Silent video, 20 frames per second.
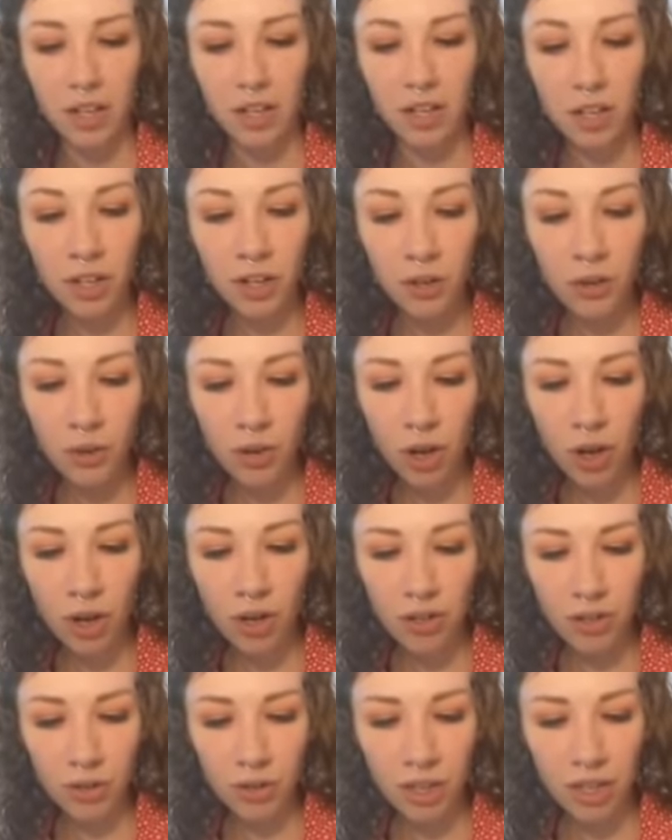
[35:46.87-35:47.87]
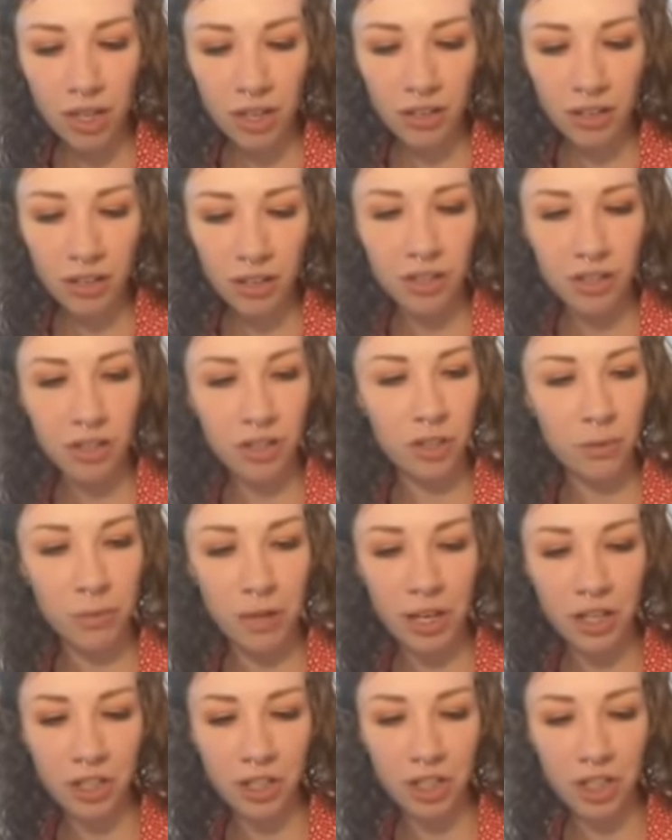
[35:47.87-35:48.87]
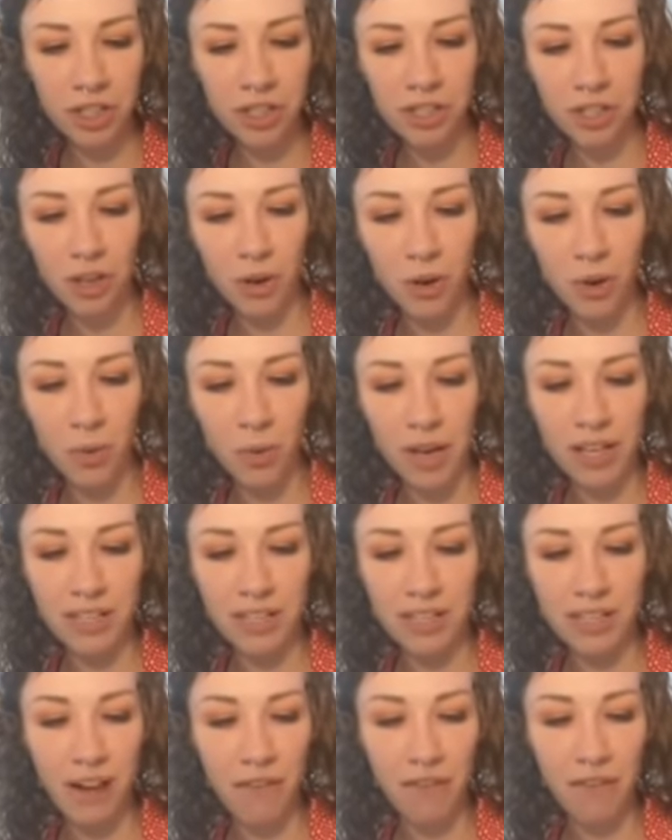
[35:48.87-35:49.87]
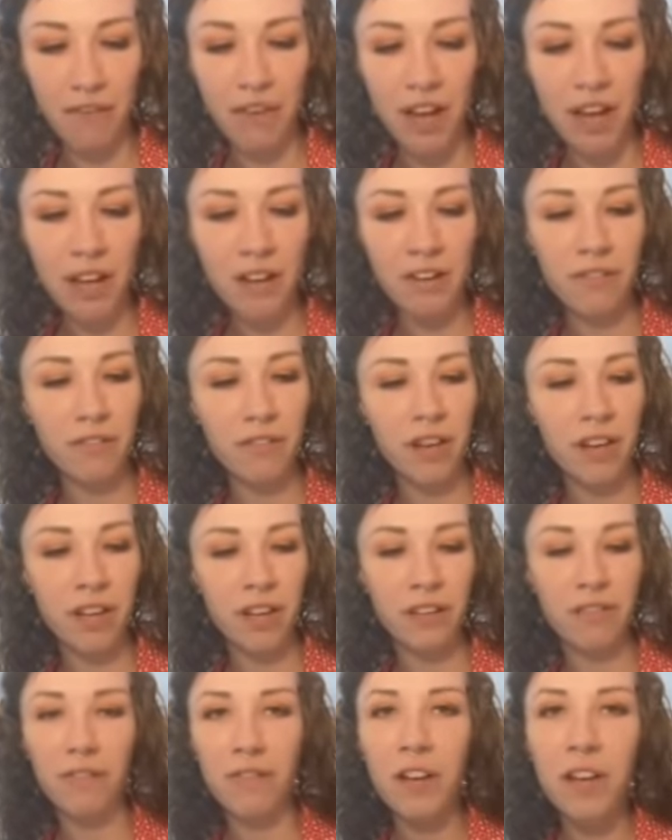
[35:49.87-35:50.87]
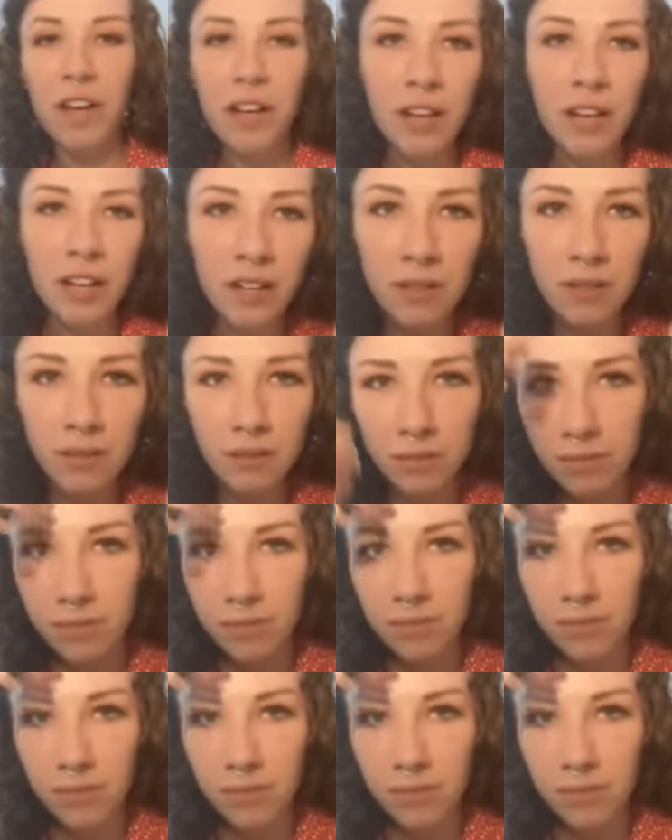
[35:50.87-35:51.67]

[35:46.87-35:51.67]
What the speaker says: New contour colors, new brushes, always fun, fun, fun.